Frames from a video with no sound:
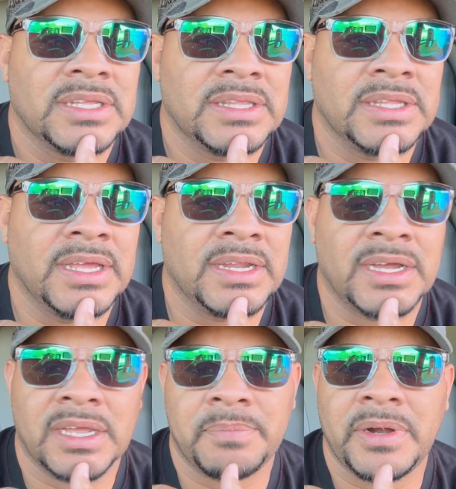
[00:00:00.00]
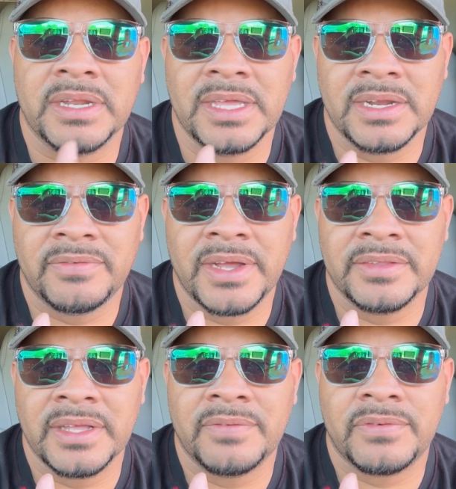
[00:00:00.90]
that I could probably get
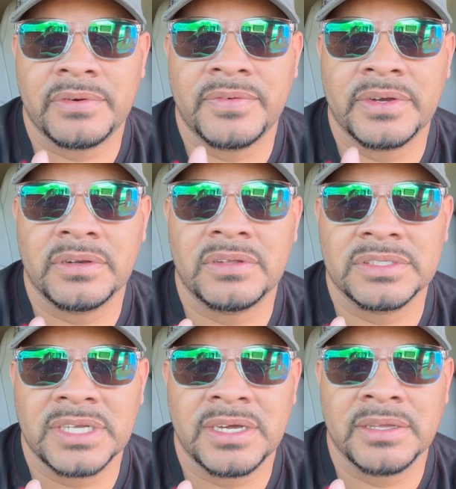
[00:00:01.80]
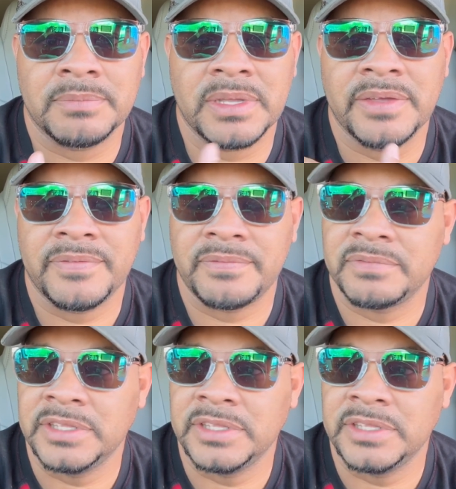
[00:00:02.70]
around that for a very long time if